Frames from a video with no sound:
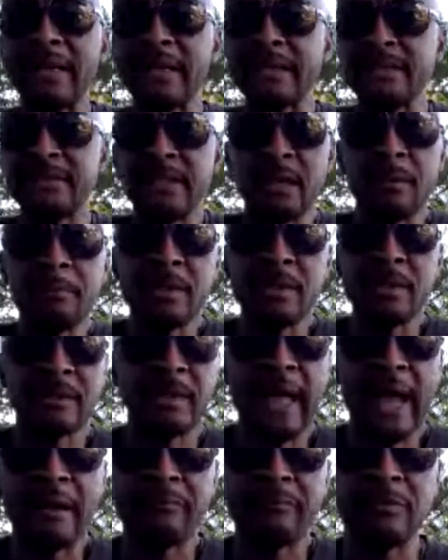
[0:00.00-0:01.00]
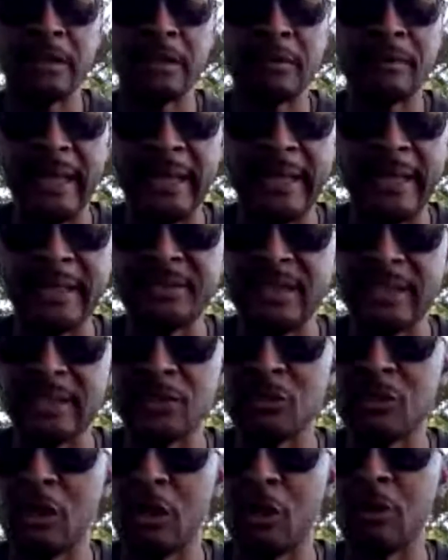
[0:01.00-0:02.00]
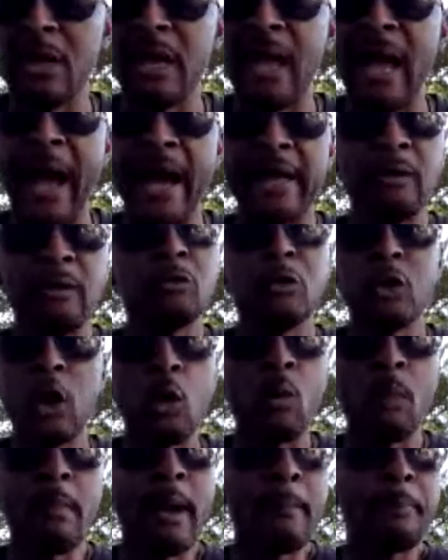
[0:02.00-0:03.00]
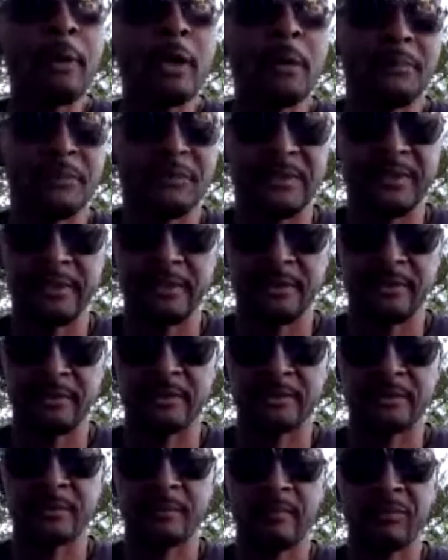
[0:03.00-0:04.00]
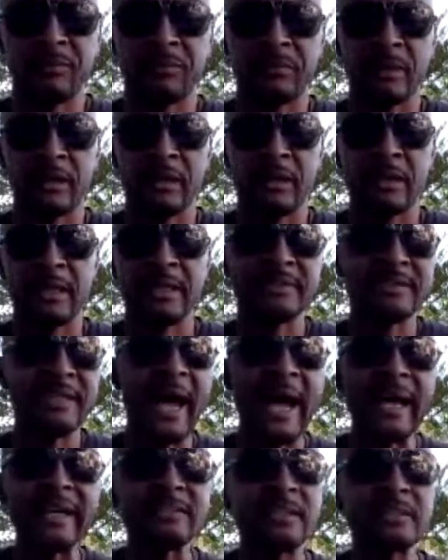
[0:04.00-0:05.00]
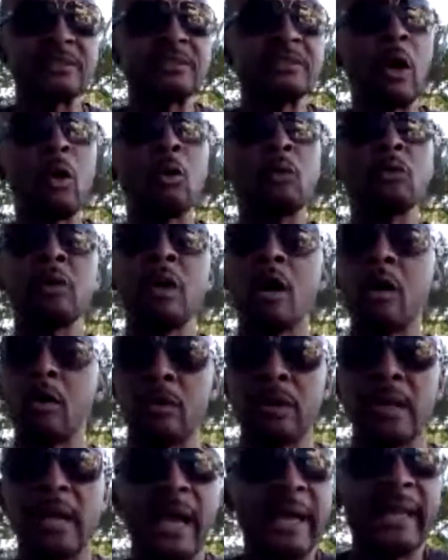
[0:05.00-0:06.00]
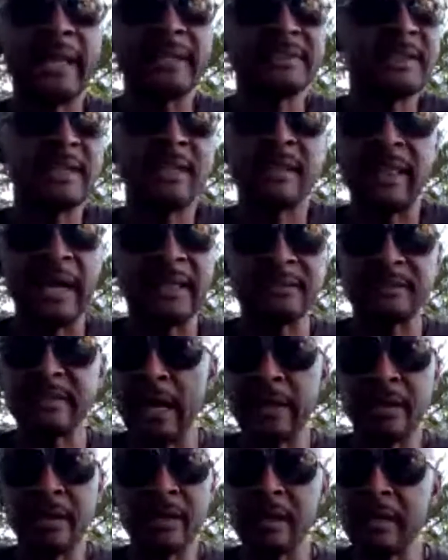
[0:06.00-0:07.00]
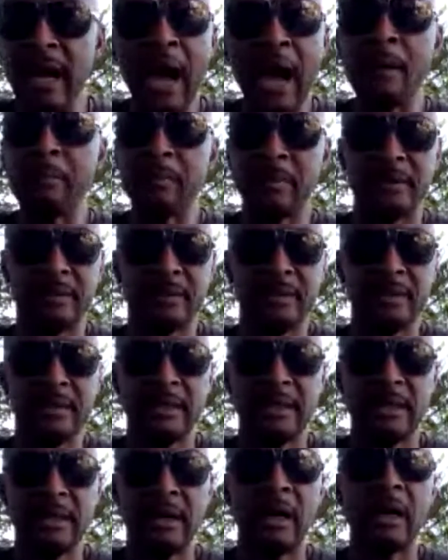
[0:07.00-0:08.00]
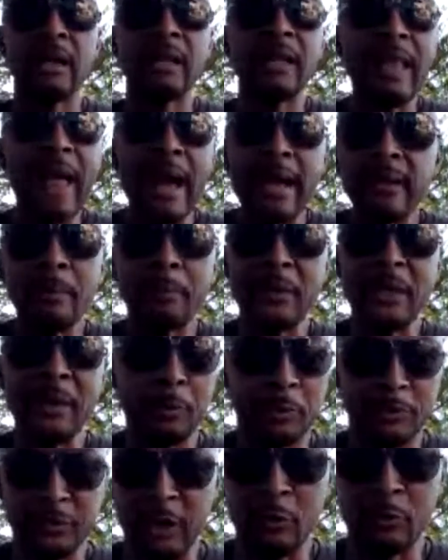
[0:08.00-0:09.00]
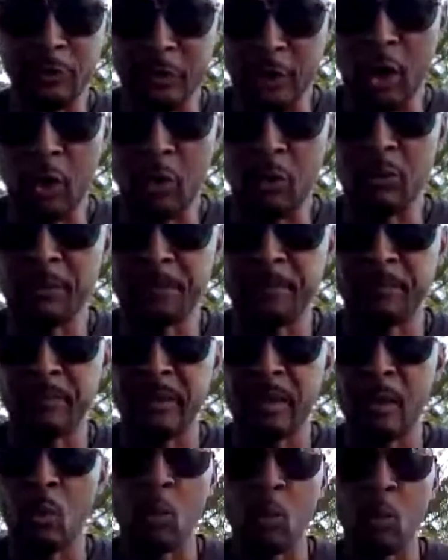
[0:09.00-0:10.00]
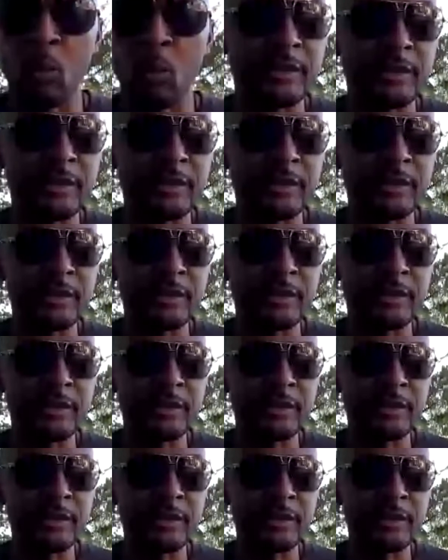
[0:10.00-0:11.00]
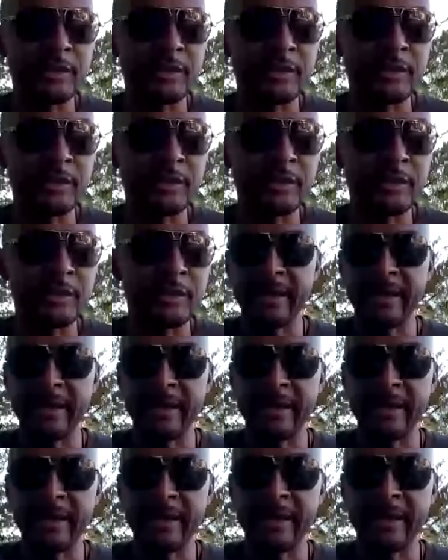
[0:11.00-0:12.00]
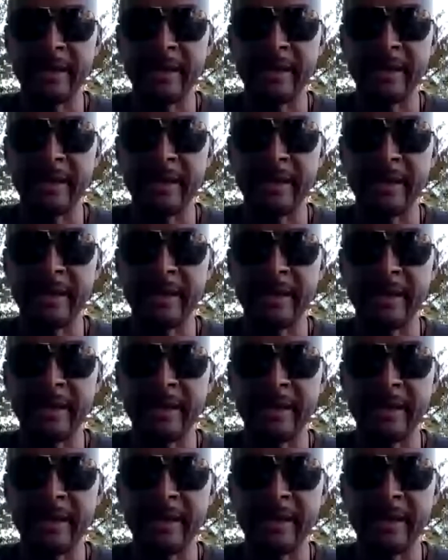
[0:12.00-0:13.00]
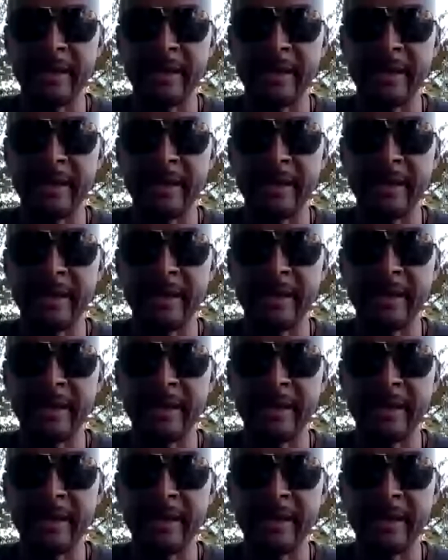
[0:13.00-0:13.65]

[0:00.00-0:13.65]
tell me on a live the other day, they said, you know, I don't know what my purpose is. They said, I just don't know. And I said, that's not uncommon. A lot of people don't know what their purpose is. A lot of people don't really understand why